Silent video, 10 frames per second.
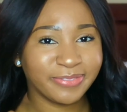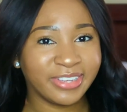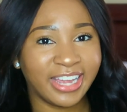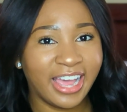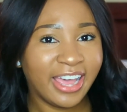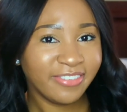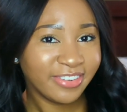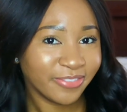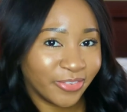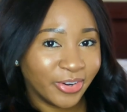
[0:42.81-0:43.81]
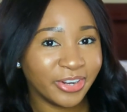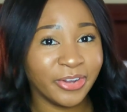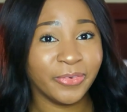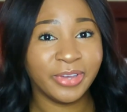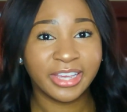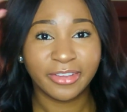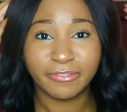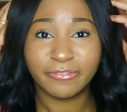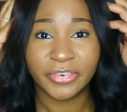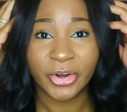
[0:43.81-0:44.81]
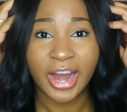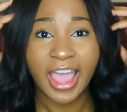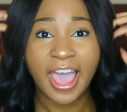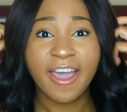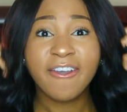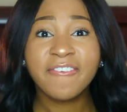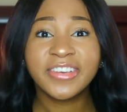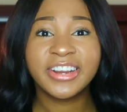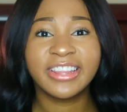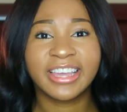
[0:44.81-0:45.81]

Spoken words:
But I haven't worn a wig in forever.